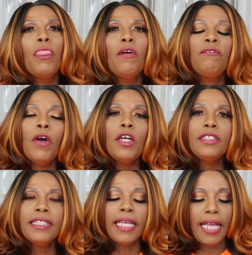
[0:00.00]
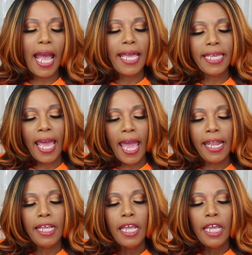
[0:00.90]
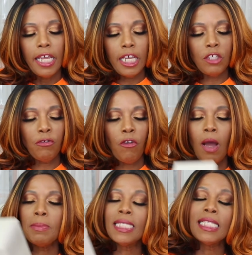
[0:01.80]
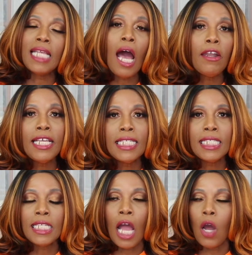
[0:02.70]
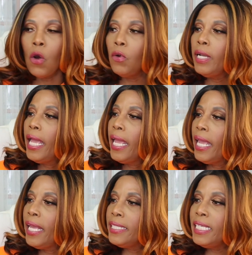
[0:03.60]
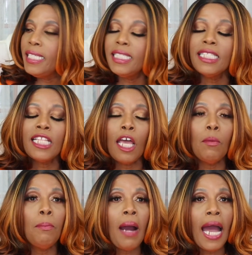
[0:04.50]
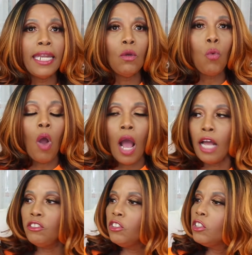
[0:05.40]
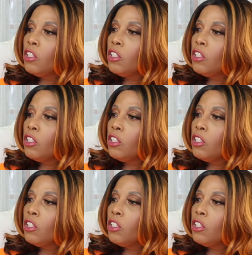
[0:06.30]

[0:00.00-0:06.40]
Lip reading: The first thing I got is from Salt and Stone, and this is their body wash,